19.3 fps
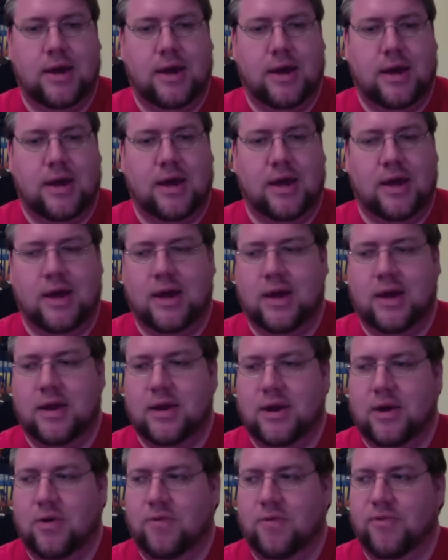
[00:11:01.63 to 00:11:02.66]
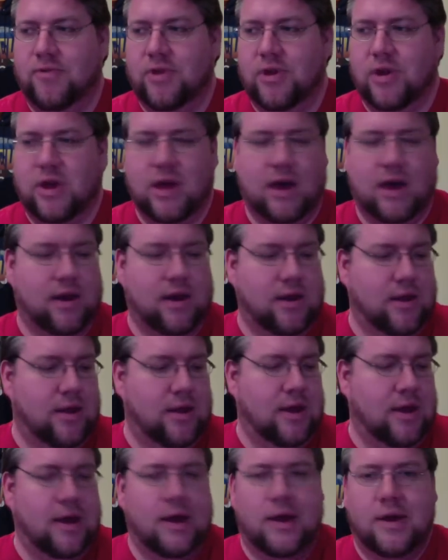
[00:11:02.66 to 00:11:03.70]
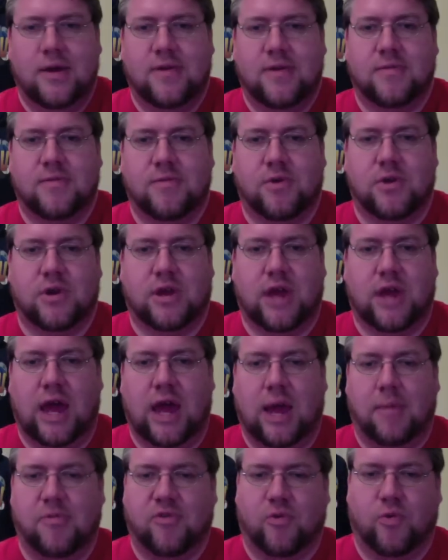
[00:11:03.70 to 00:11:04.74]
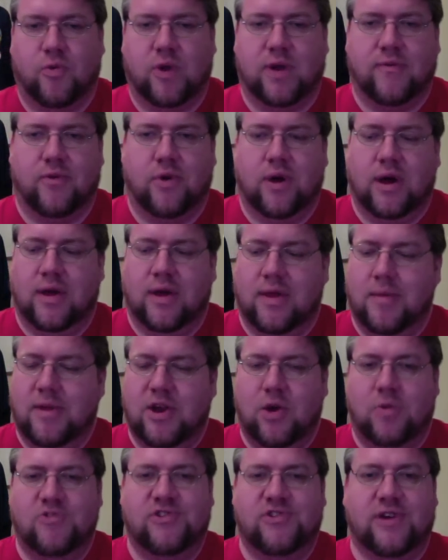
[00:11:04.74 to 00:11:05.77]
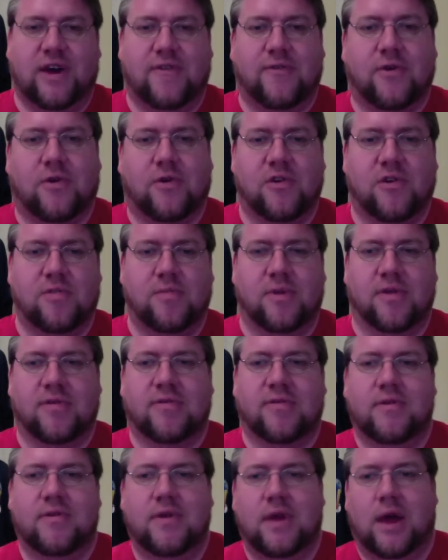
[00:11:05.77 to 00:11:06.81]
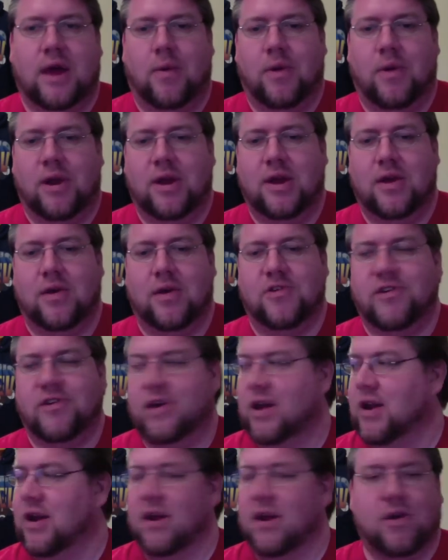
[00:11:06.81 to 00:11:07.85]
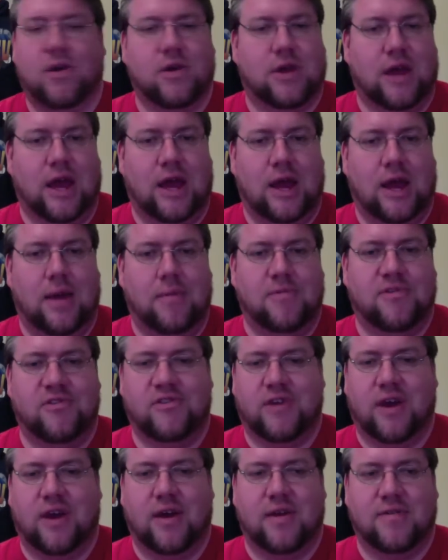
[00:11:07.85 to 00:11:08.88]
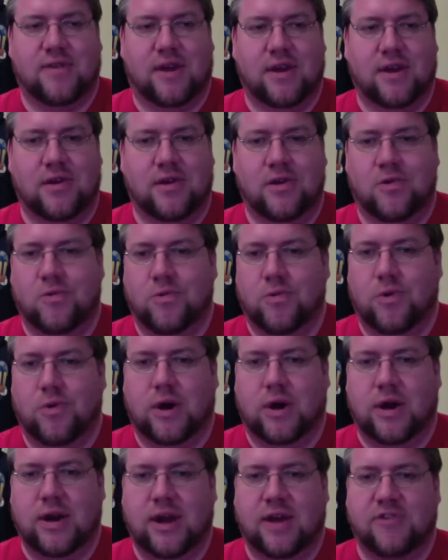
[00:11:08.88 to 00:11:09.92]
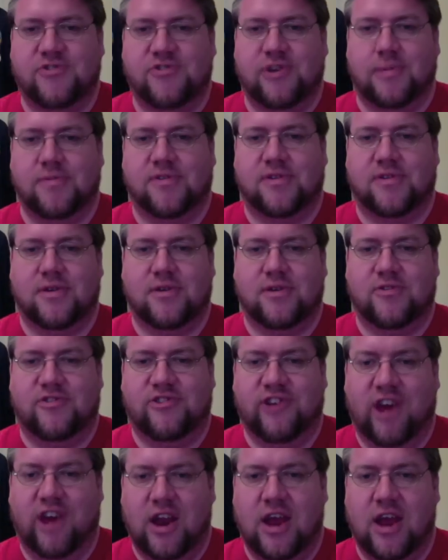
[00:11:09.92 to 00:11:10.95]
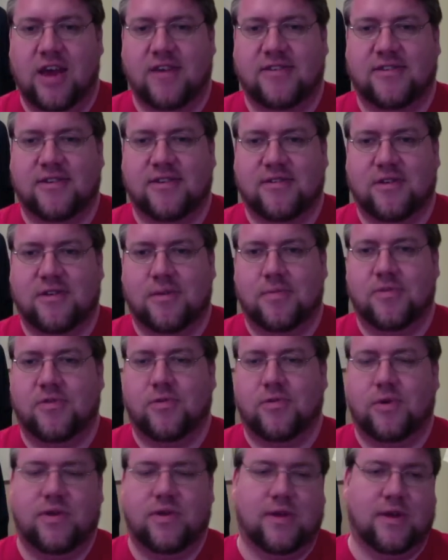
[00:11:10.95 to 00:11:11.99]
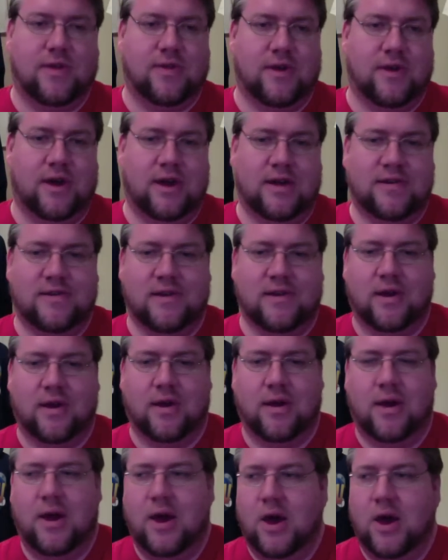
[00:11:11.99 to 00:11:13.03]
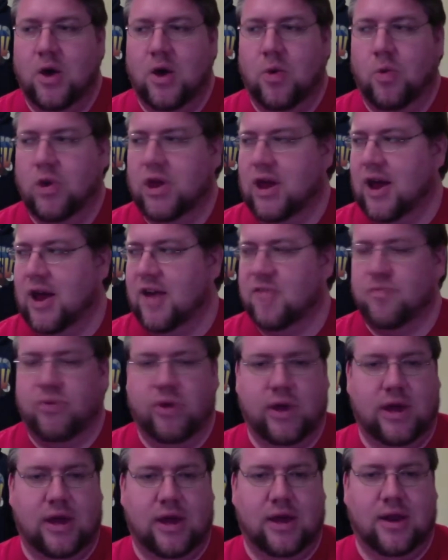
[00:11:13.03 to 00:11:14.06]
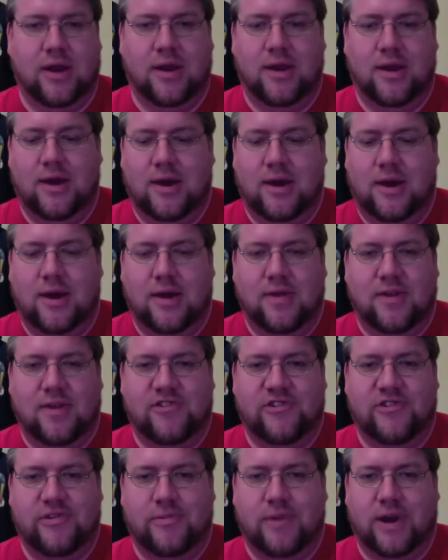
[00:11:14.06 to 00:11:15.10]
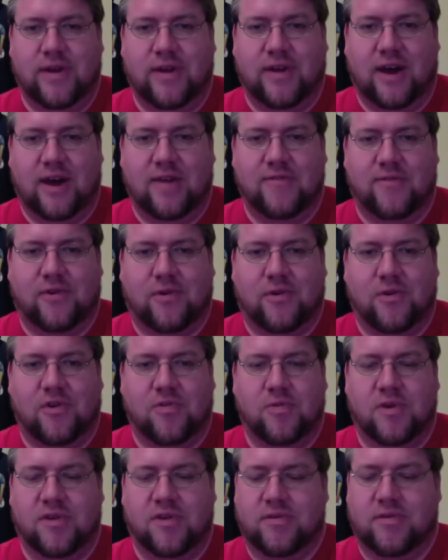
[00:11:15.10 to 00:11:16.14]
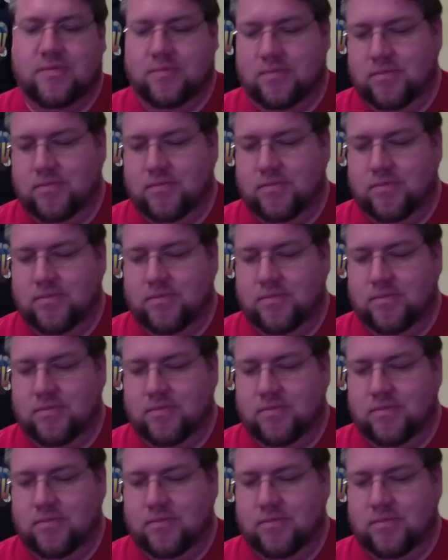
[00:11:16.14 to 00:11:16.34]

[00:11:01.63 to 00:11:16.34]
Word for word: And uh, hopefully you got some good games or whatever. Uh, let me know what you got for Christmas. I want to hear. Did you get any good games? Did you guys get new uh, next gen, gen systems or anything like that? Uh, what do you guys plan that you might have got for Christmas?